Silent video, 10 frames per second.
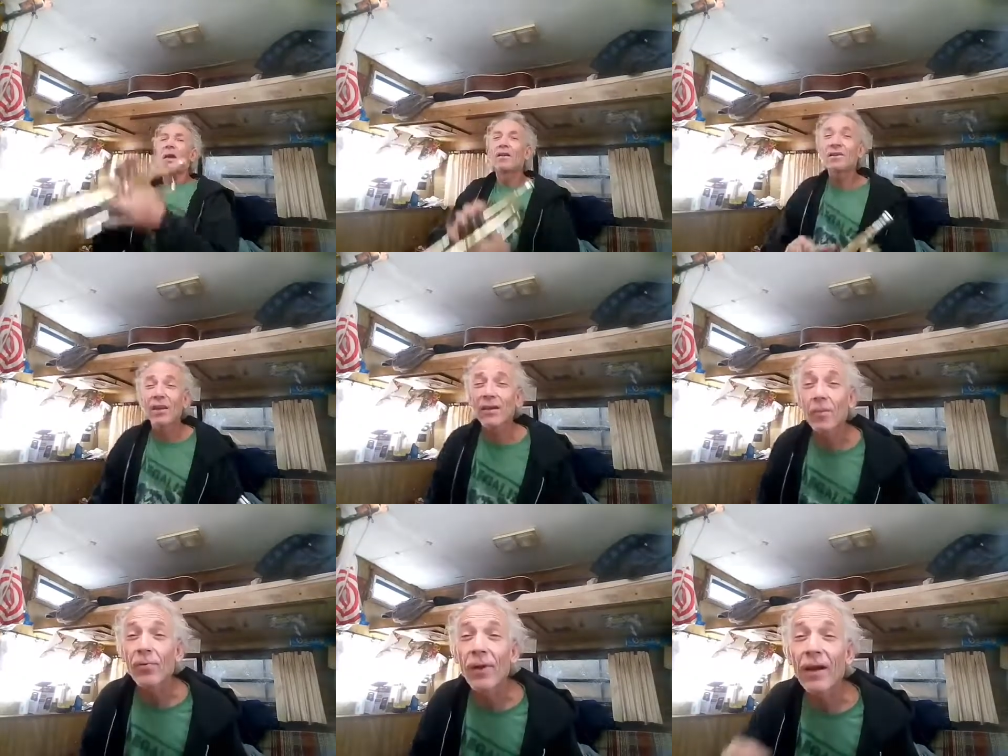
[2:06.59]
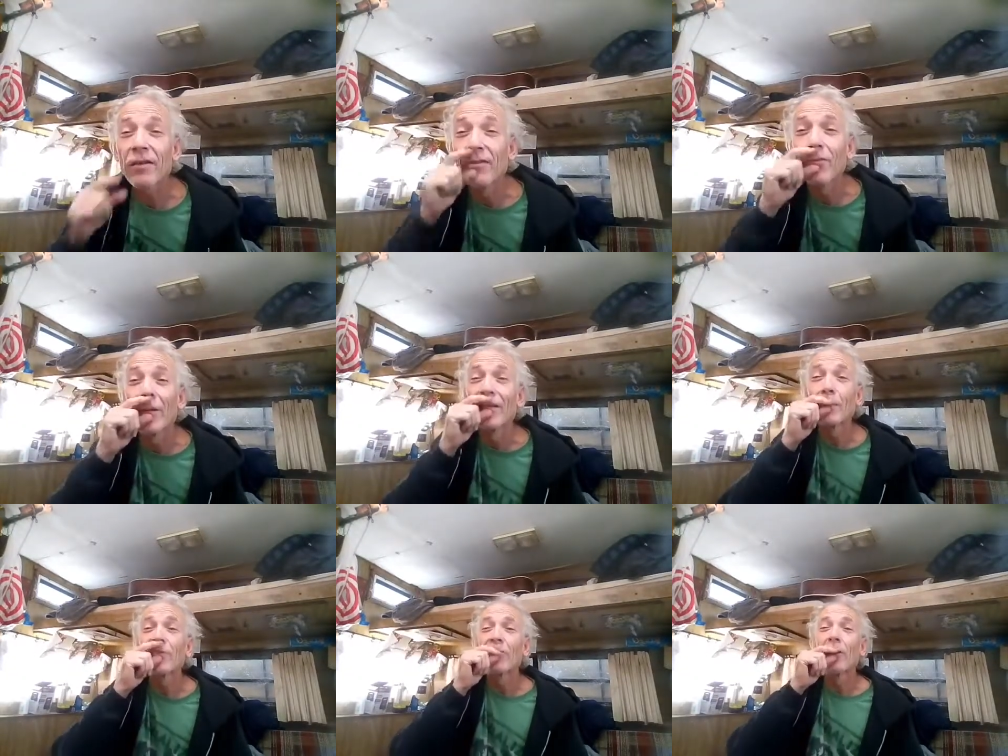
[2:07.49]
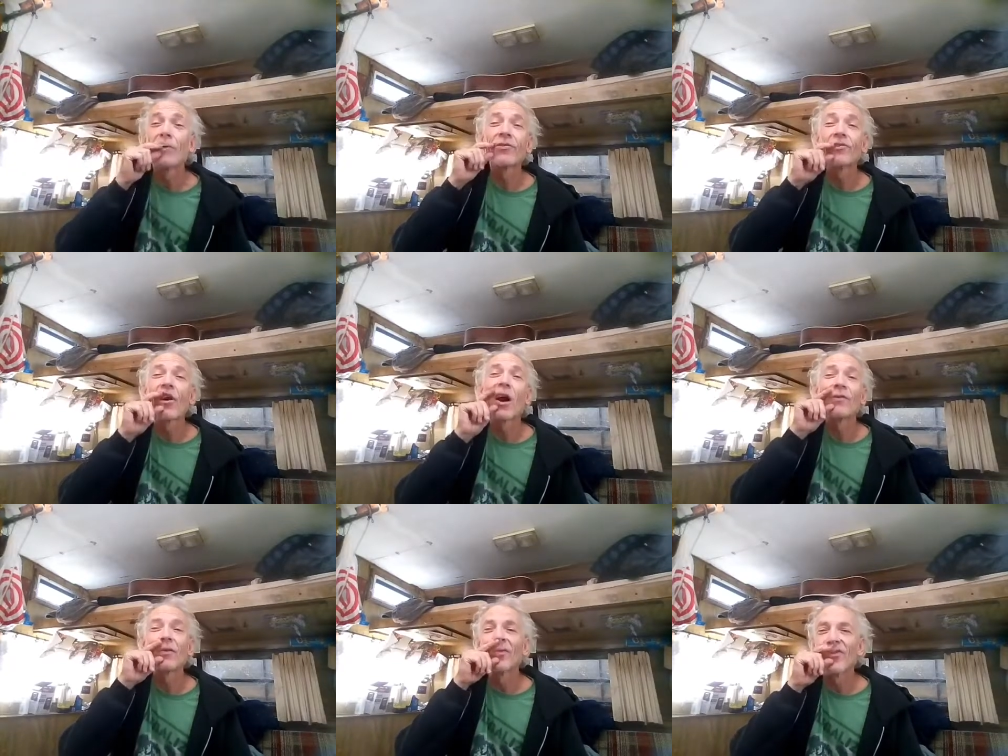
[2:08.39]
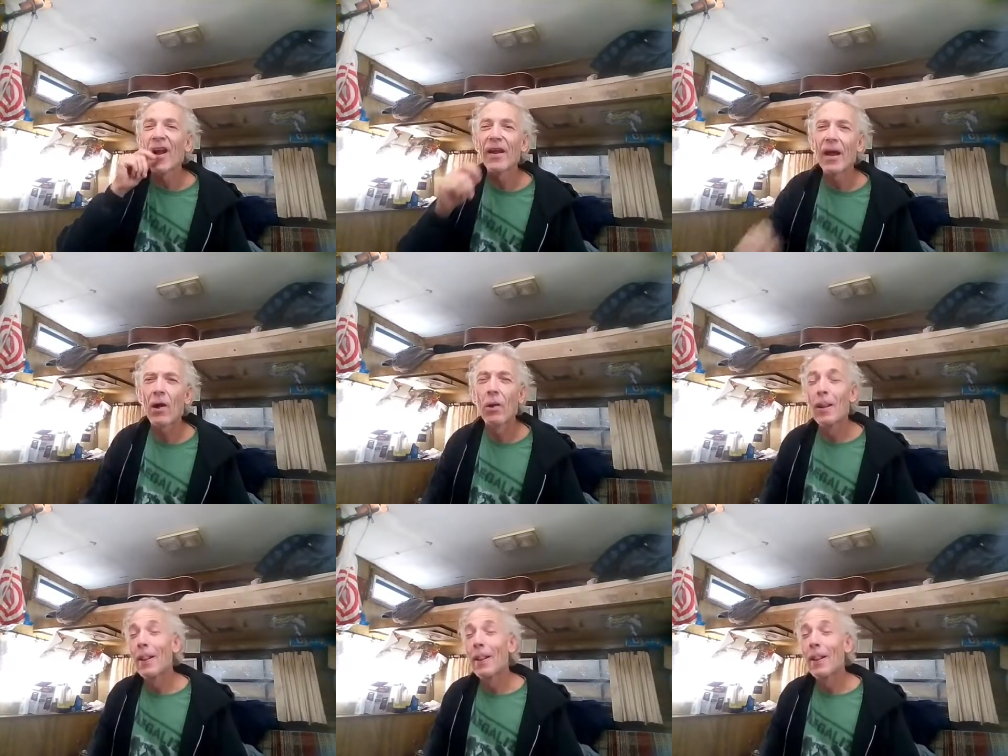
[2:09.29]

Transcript: just got done practicing, so my lips are all soft and fried out.